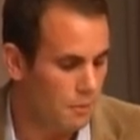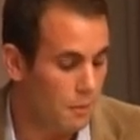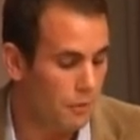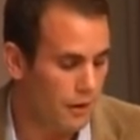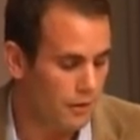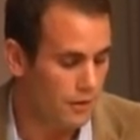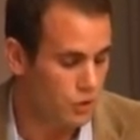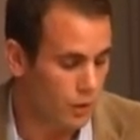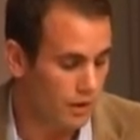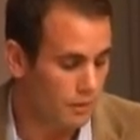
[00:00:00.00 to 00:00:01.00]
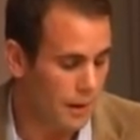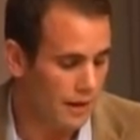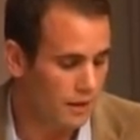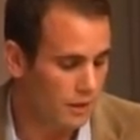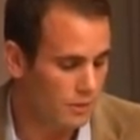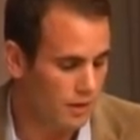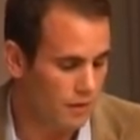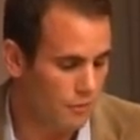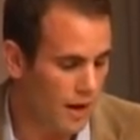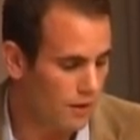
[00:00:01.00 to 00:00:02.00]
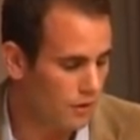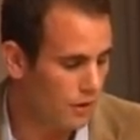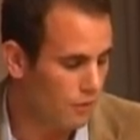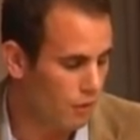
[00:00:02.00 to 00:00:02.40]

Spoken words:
Prior to joining the bank, he was on the faculty